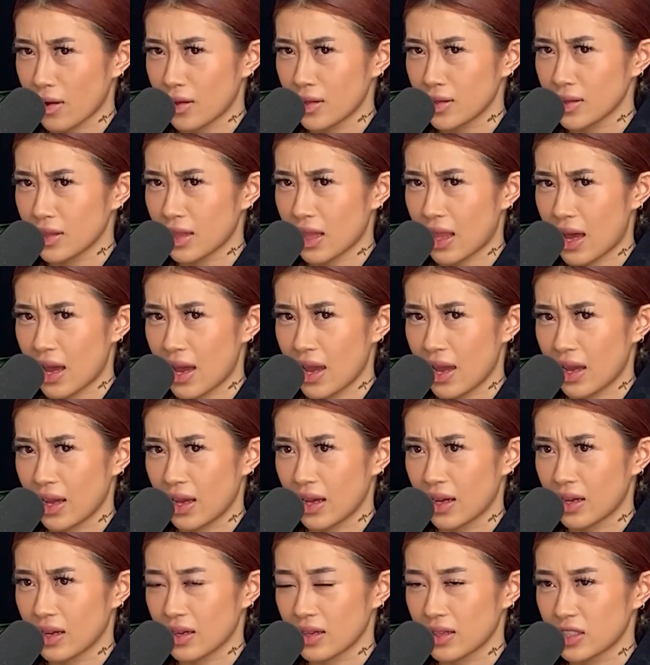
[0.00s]

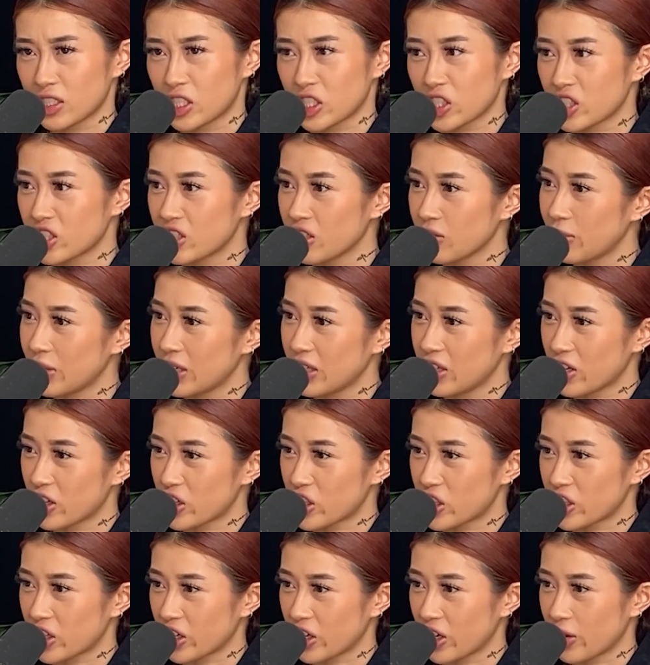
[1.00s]
Like, just to be their
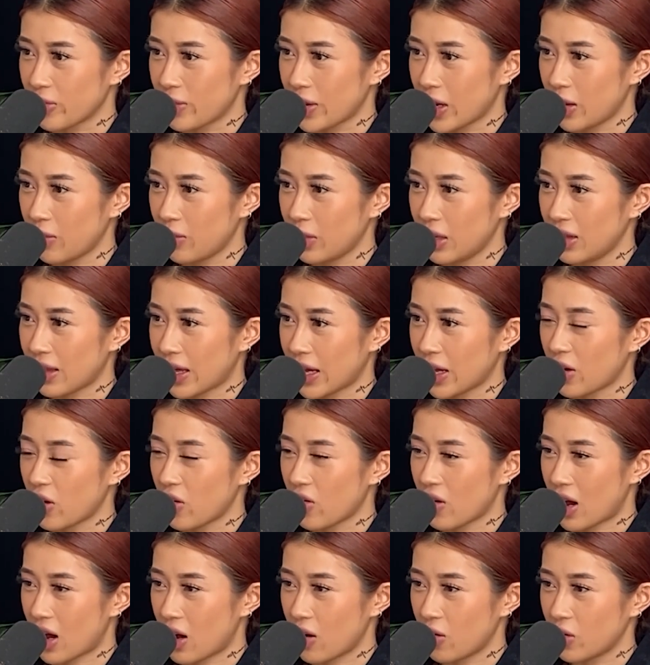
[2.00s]
sugar baby, like
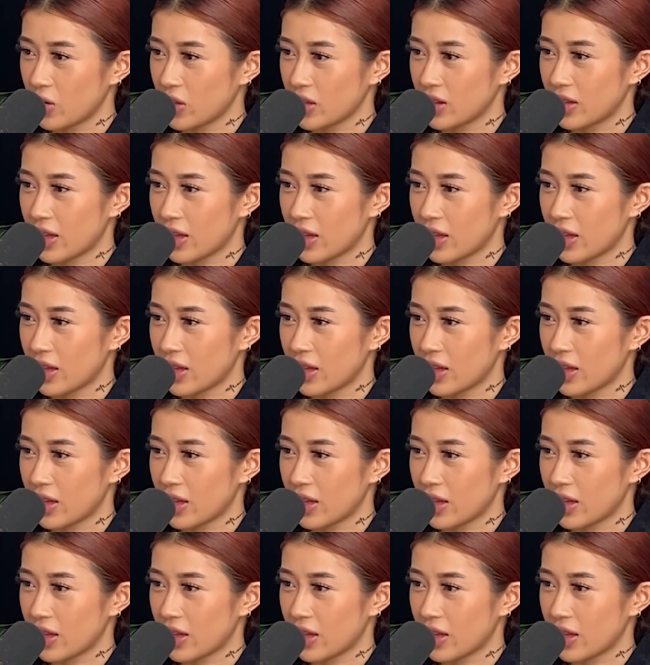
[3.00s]
go out with